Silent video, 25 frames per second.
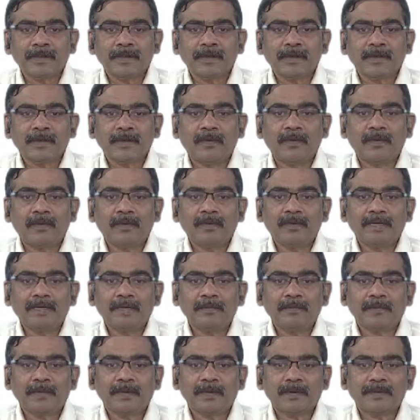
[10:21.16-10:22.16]
all the
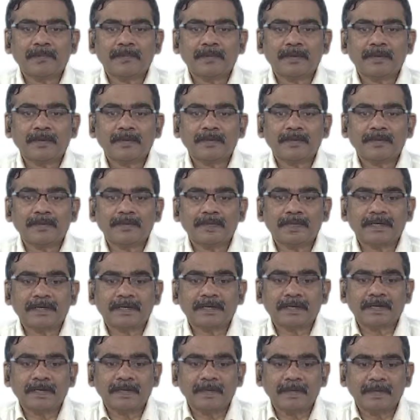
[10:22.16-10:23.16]
problems that
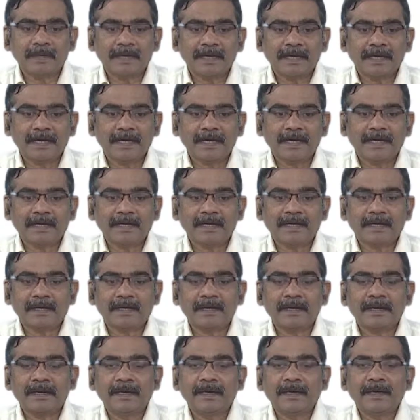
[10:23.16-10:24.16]
are coming under
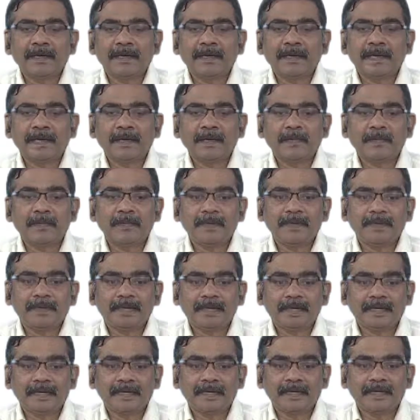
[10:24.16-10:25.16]
NP
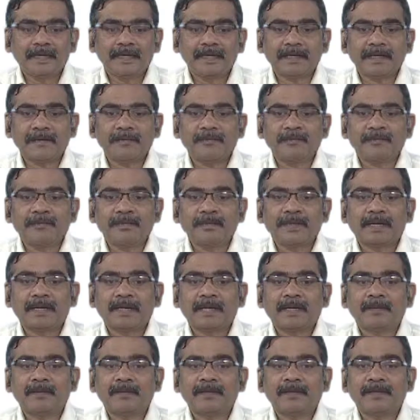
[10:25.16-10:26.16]
category
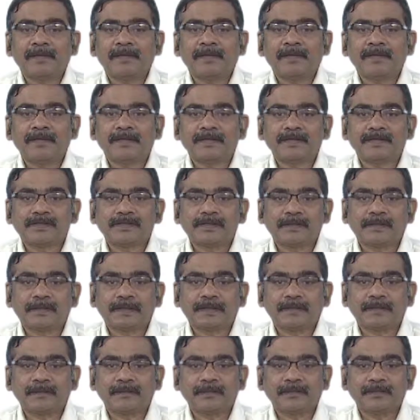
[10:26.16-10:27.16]
can be
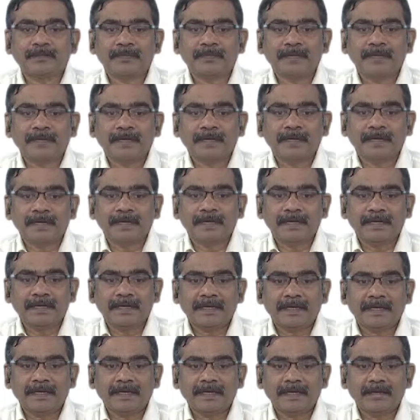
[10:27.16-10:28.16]
solved. In
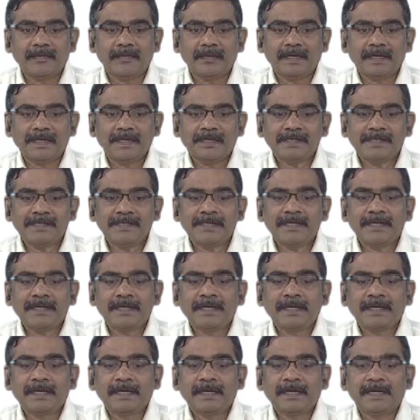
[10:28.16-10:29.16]
other words,
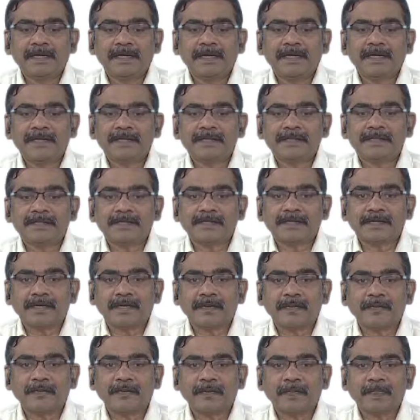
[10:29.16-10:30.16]
it is
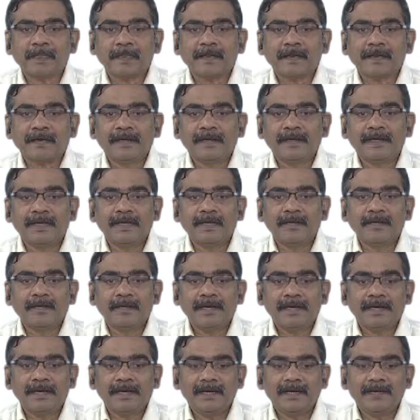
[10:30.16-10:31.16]

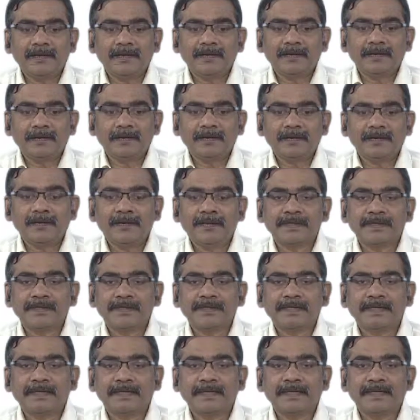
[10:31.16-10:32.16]
equivalent to
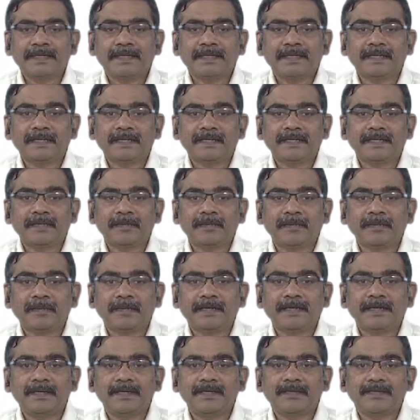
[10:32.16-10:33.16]
saying that
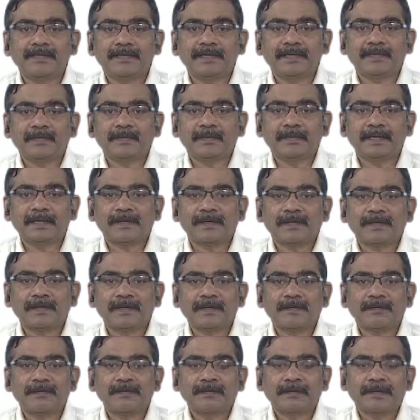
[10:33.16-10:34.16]
P is equal to
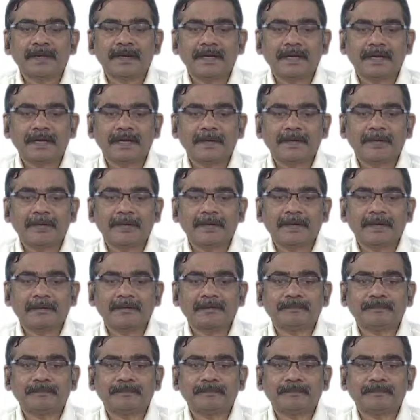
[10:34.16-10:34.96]
NP.